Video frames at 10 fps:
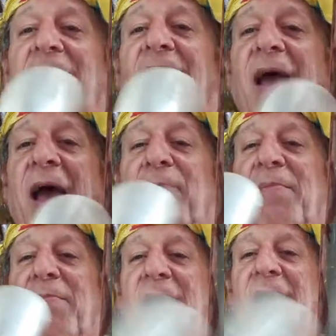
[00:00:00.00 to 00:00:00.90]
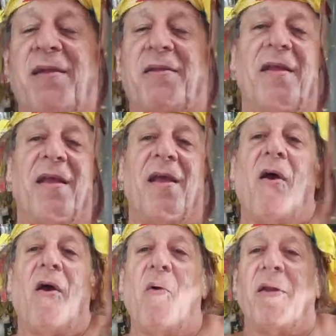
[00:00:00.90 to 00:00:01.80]
happy
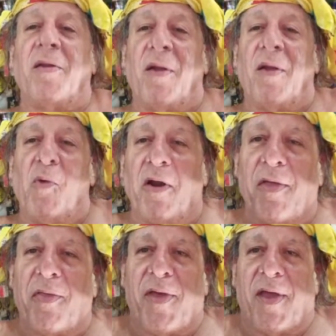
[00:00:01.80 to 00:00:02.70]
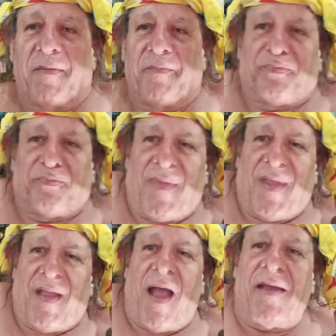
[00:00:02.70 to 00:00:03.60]
man. Oh, and one other thing.
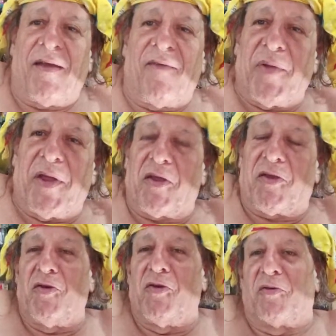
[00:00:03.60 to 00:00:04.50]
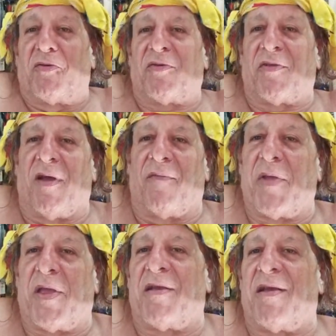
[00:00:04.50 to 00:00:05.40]
I have been accused of
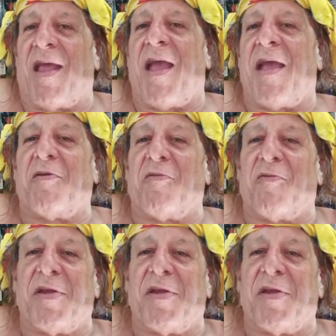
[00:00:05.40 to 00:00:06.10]
being an angry,